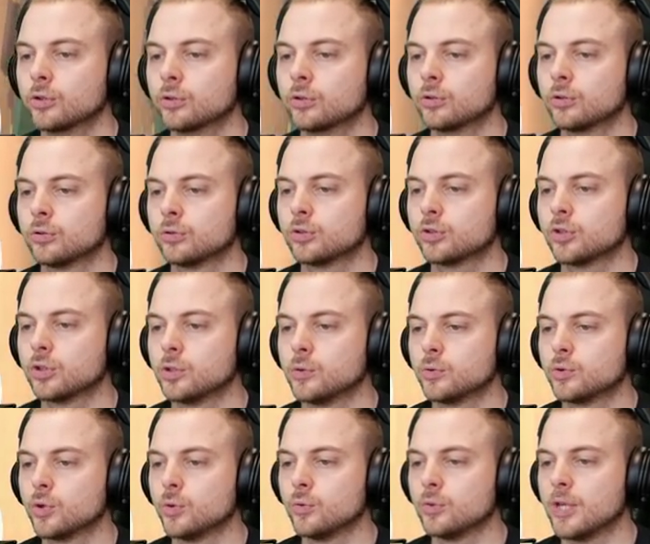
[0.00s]
Good to see you
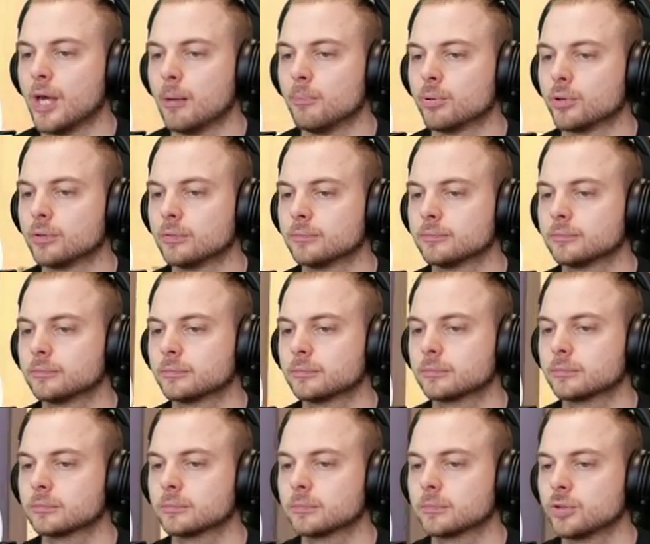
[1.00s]
too, Yamper.
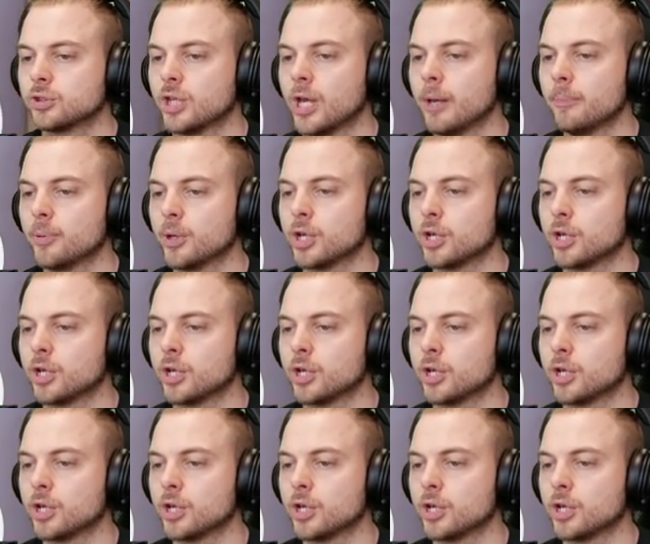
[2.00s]
Yamper